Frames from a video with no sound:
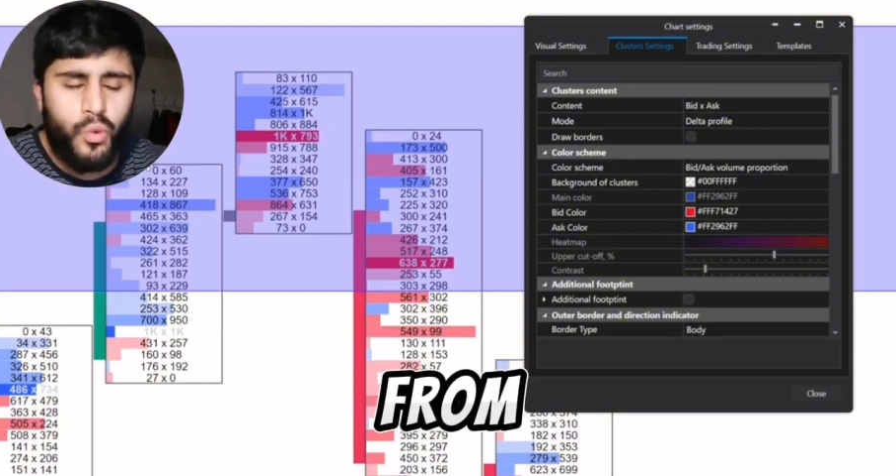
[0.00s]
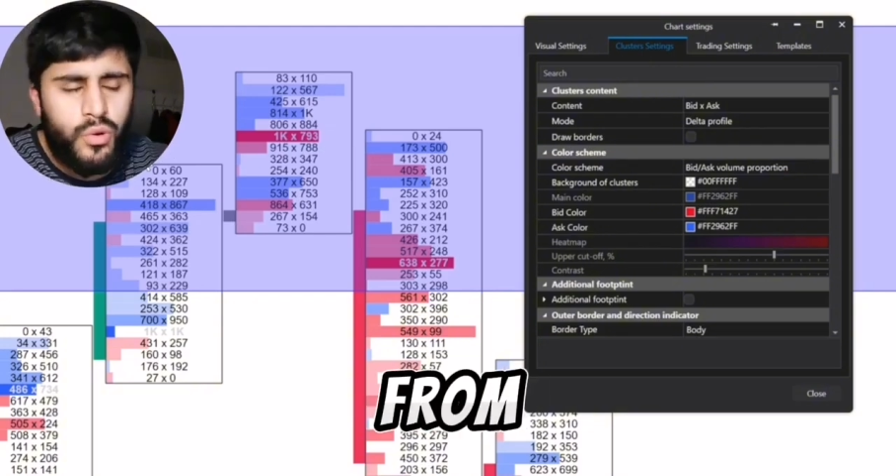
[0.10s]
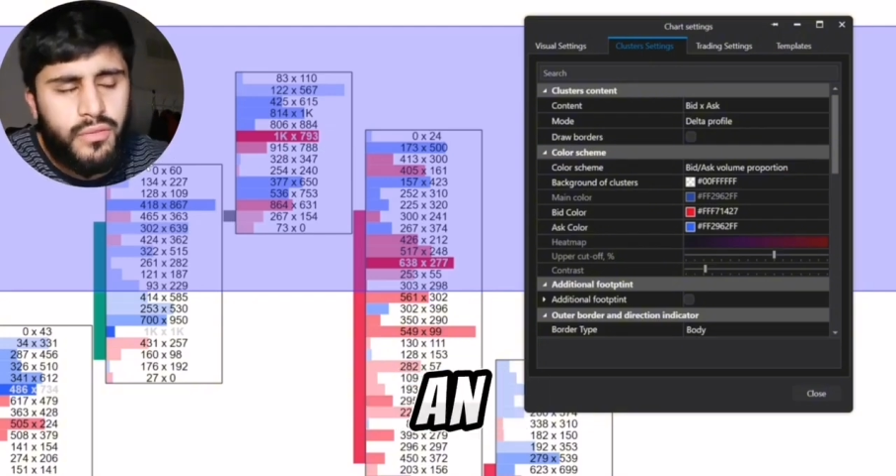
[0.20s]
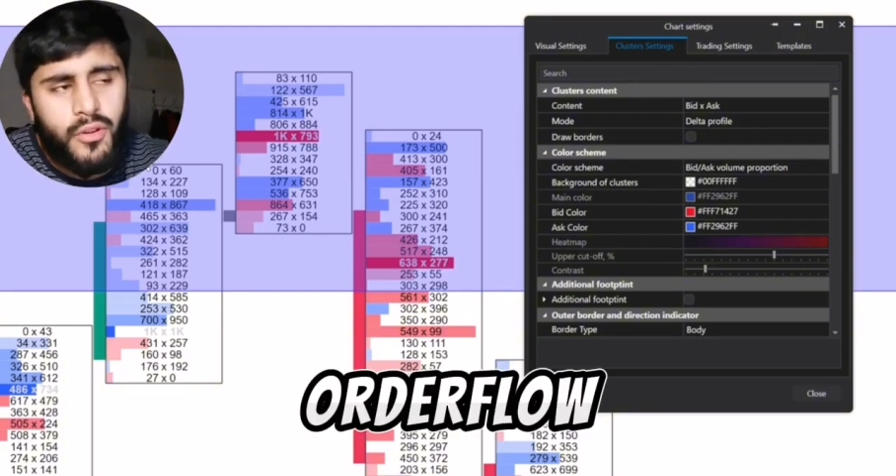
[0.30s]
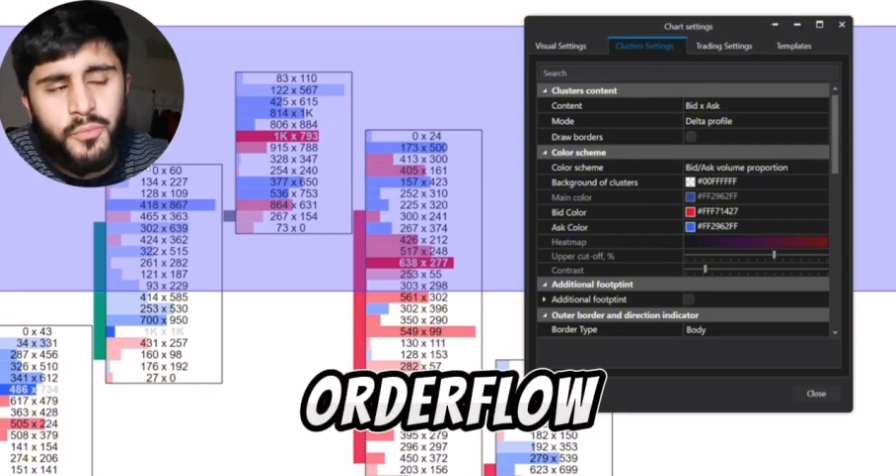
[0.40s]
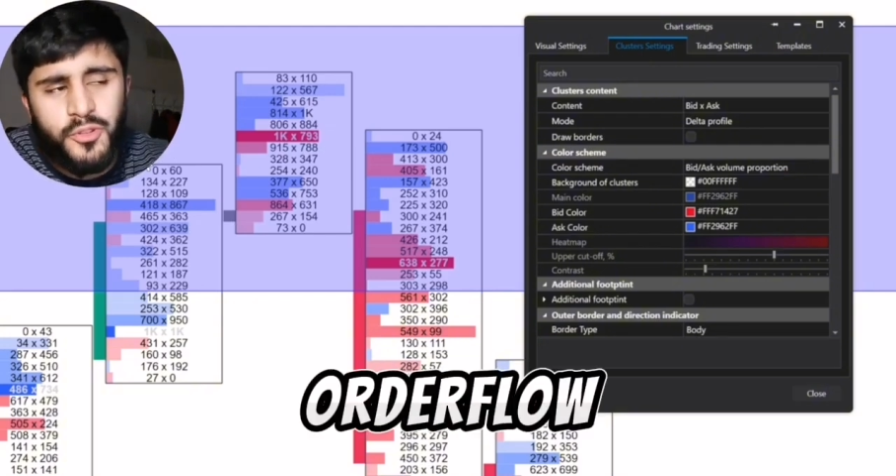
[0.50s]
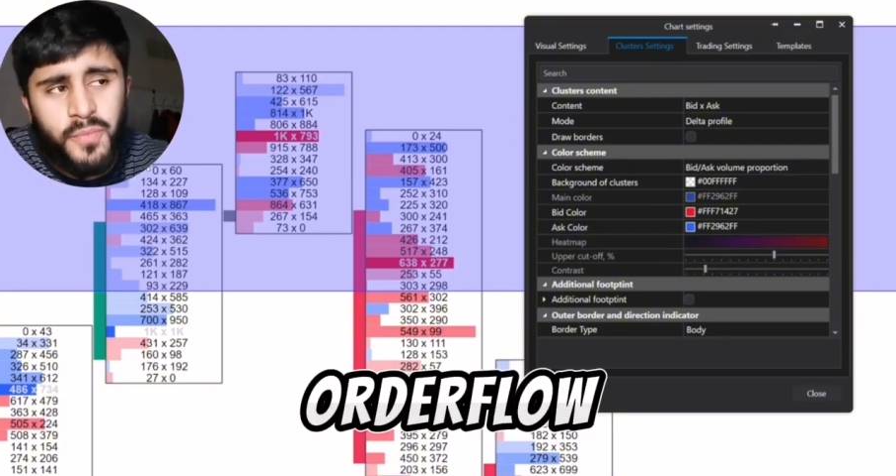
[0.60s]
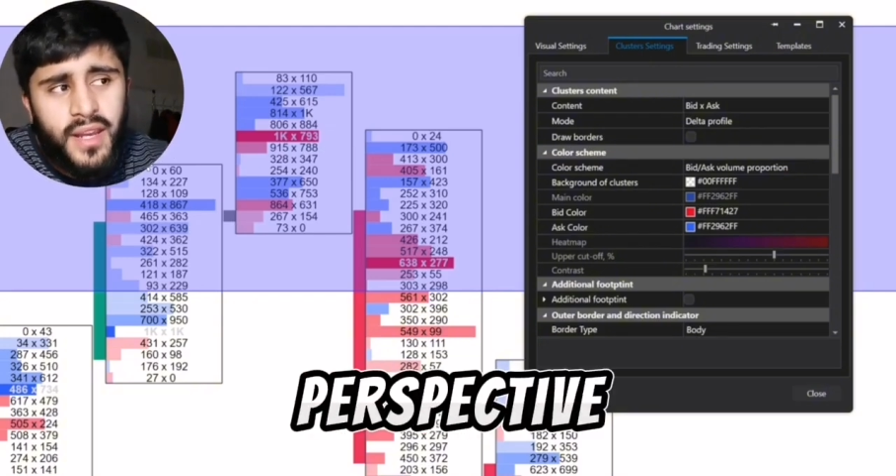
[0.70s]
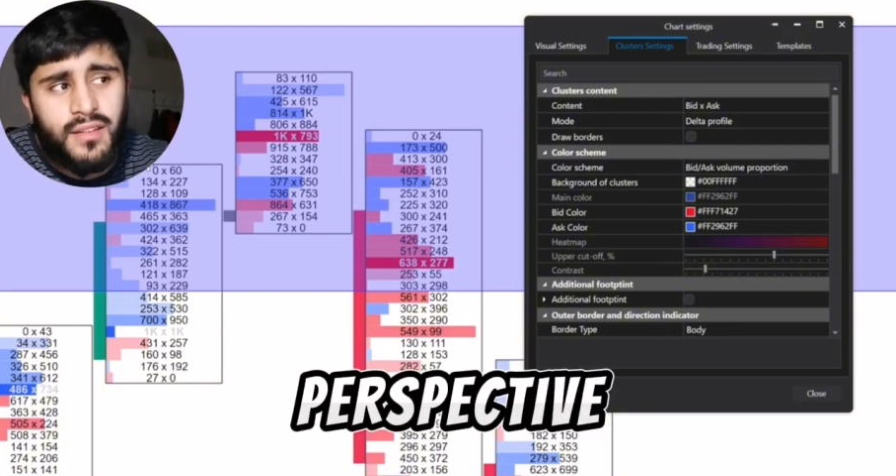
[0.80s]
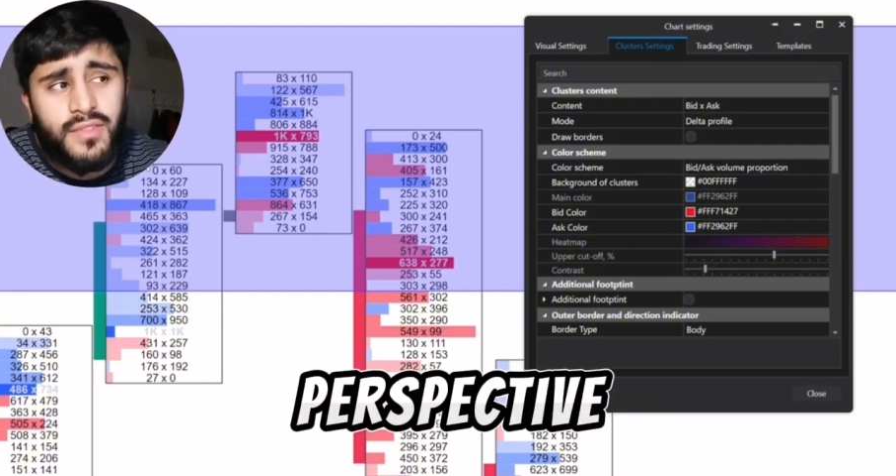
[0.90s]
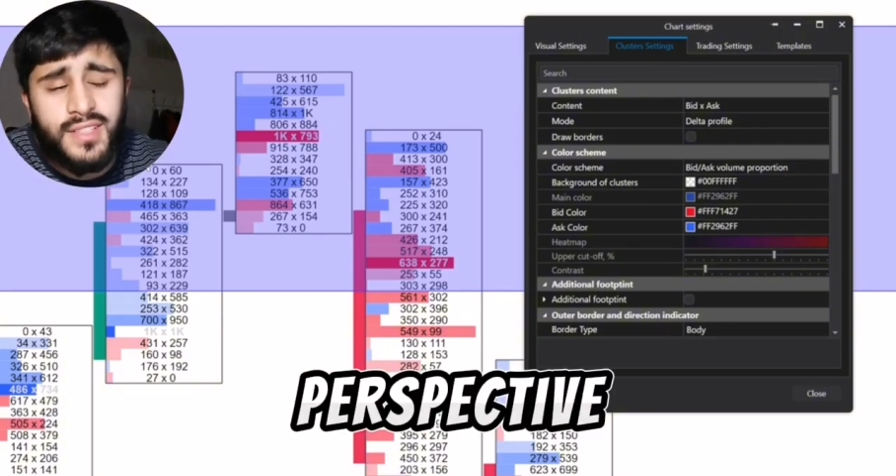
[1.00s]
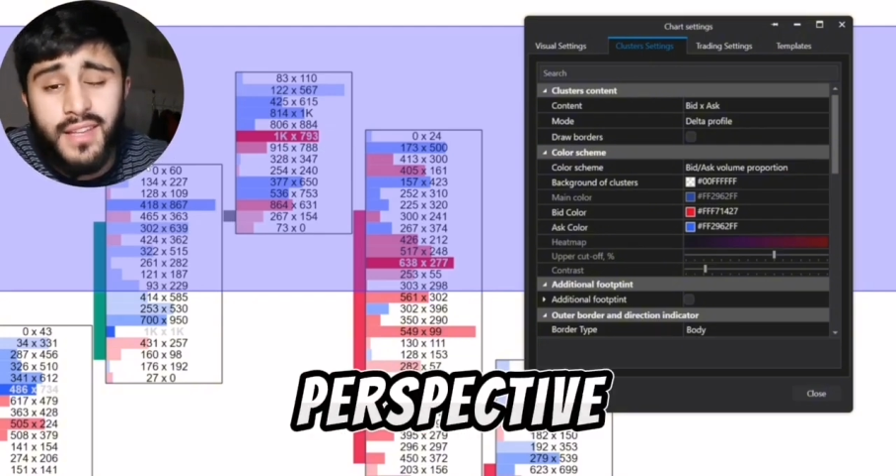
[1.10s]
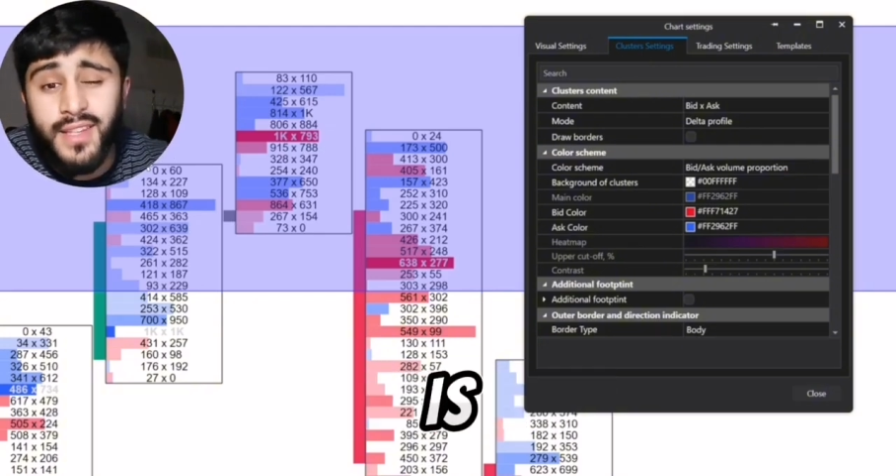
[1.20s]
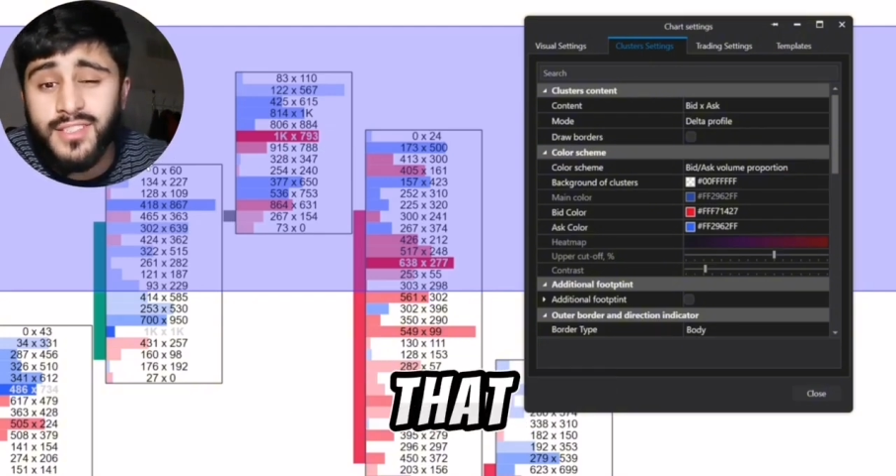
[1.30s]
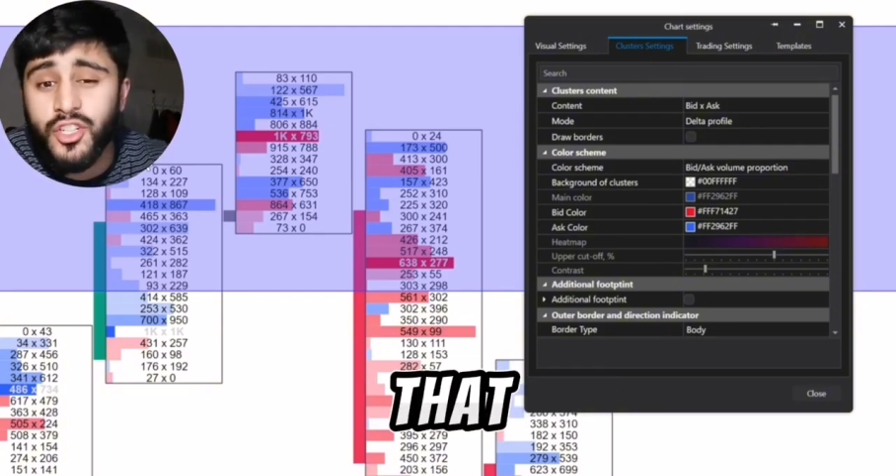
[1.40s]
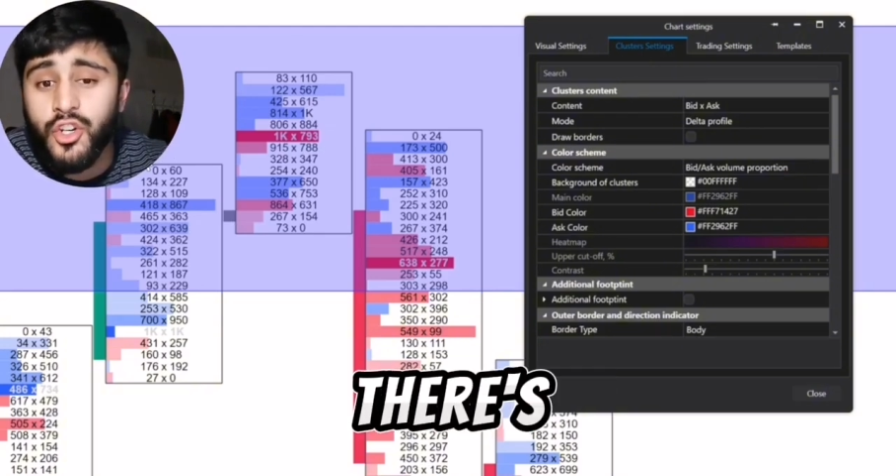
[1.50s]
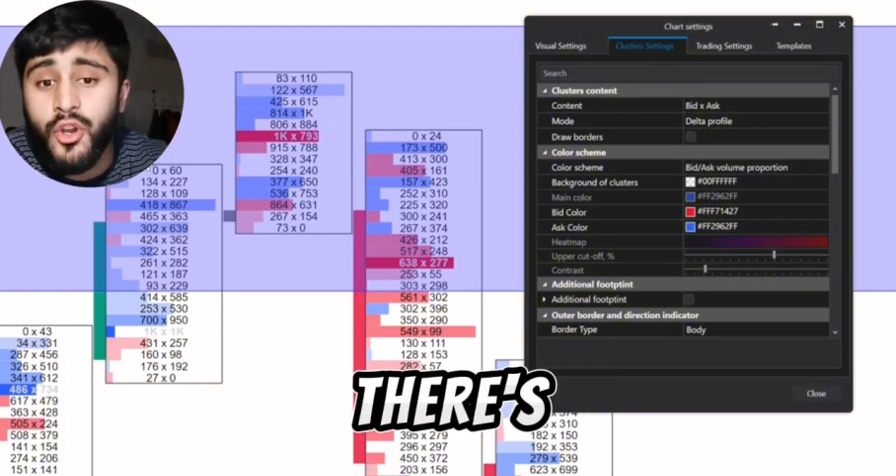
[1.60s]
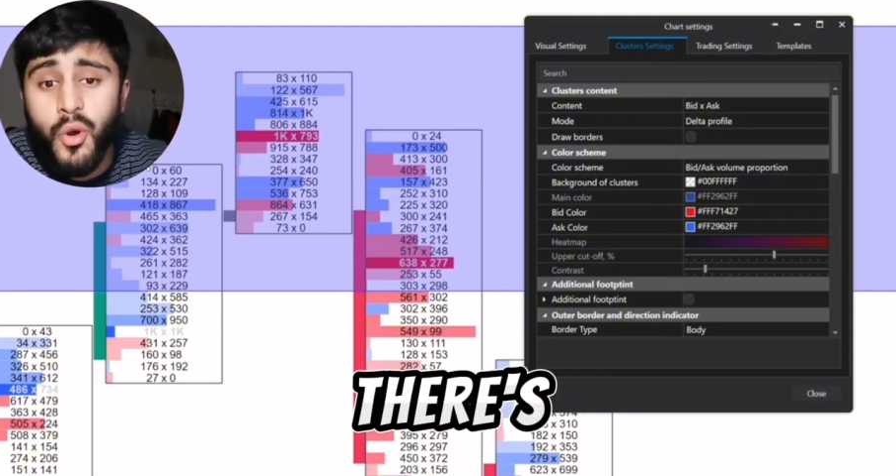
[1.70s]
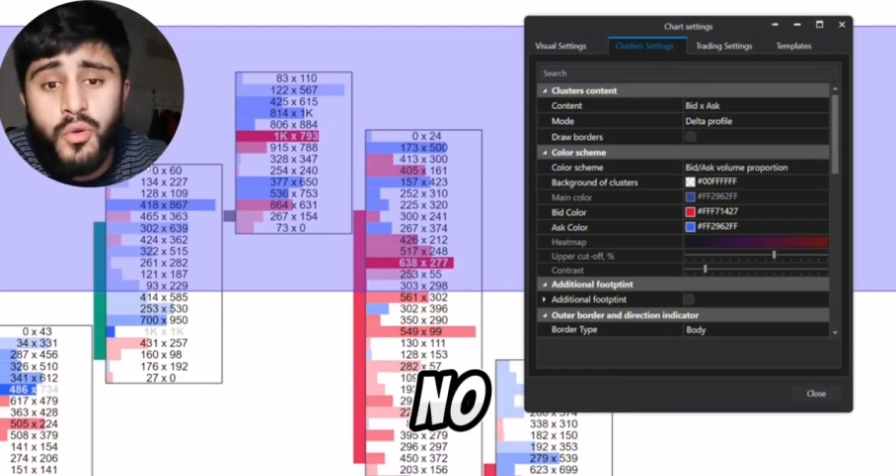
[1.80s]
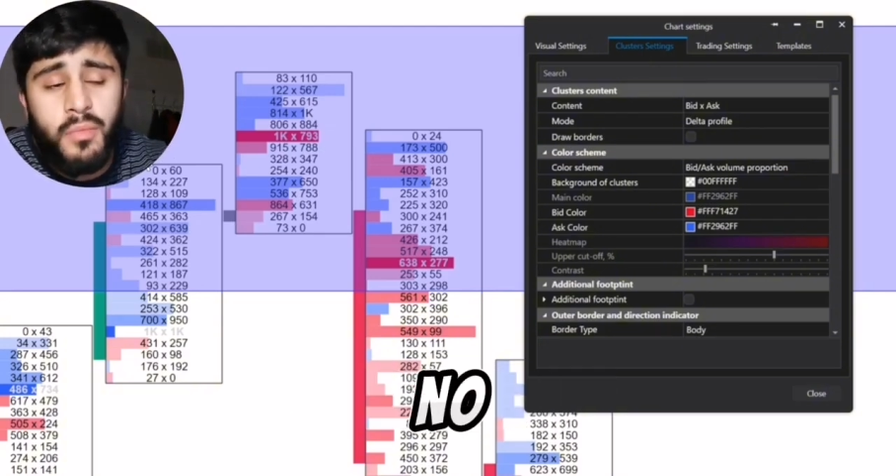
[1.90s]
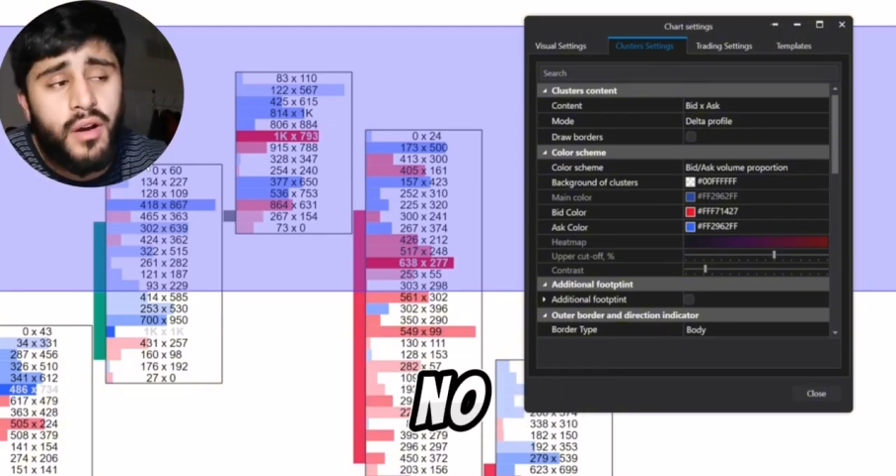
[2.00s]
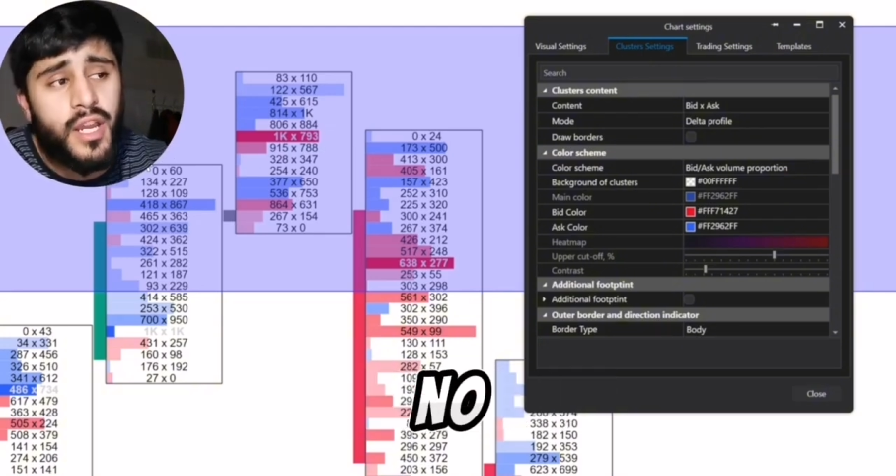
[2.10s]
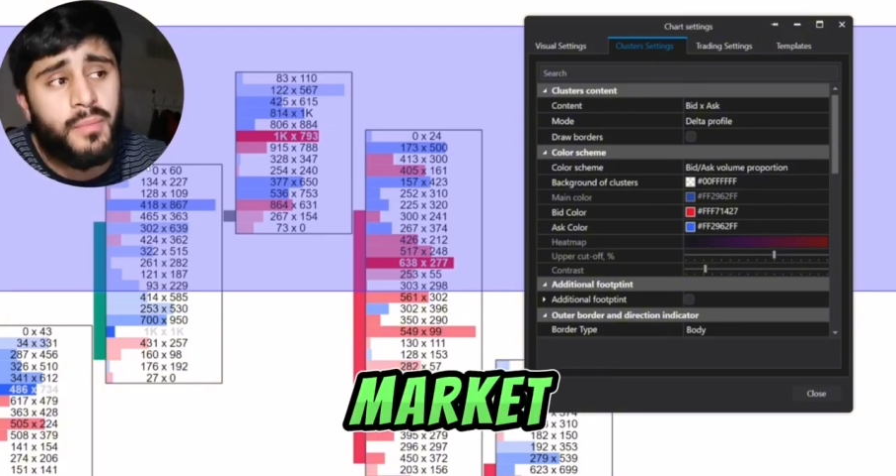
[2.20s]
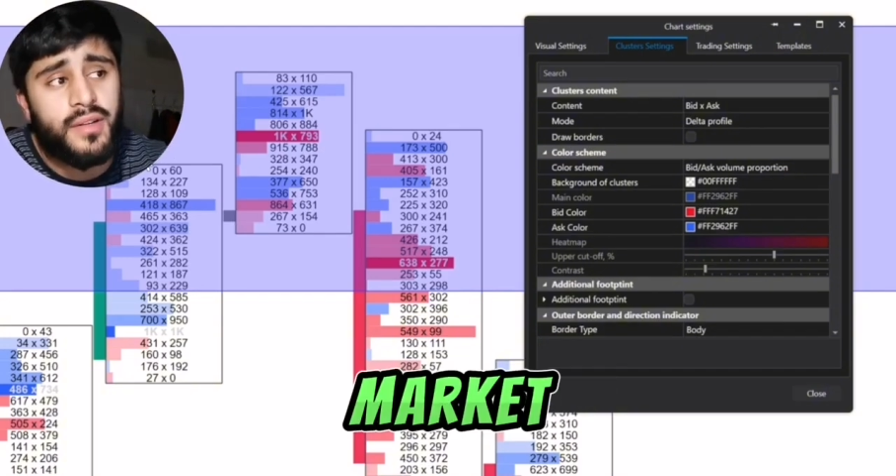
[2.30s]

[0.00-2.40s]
order flow perspective is that there's no market